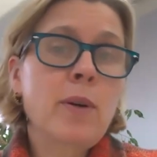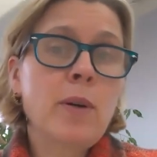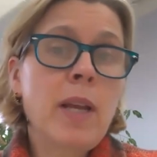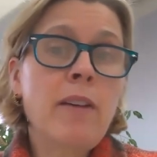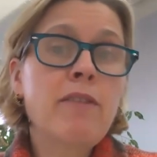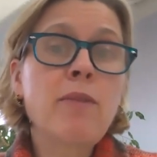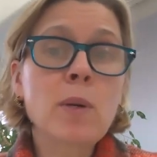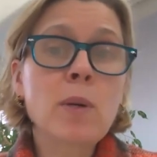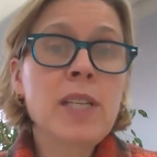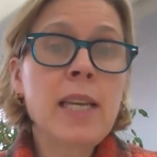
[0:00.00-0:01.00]
could have
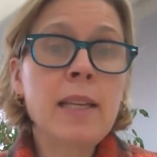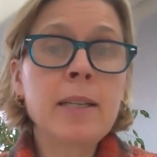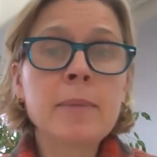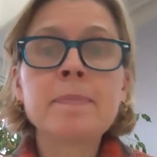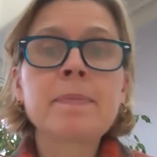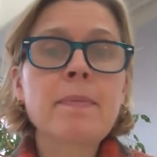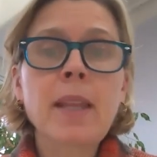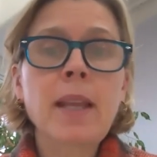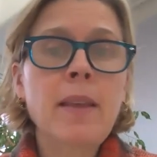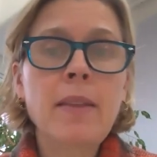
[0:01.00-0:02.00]
foreseen
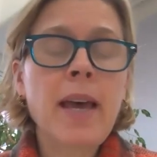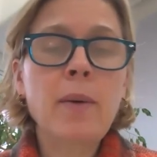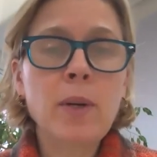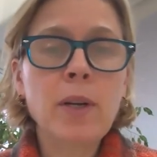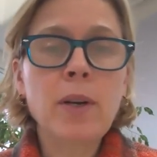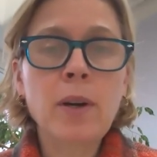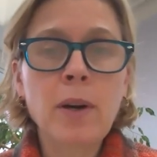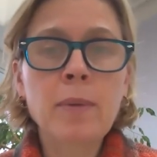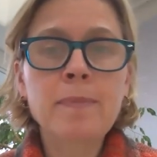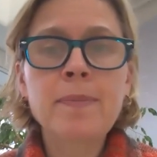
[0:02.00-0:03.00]
that that would
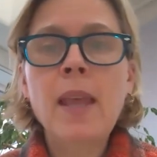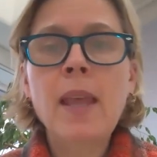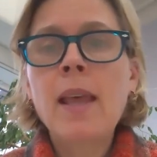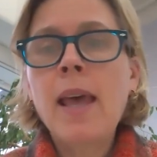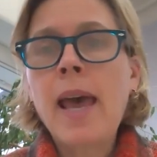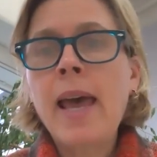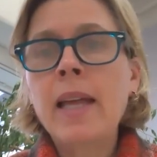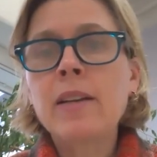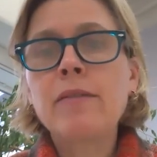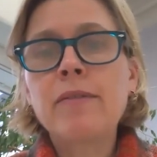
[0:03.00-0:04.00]
occur.
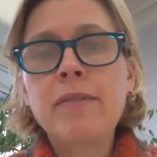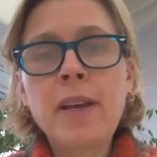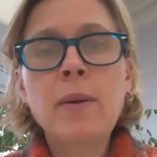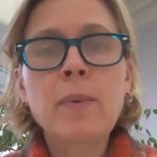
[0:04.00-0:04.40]
And fair,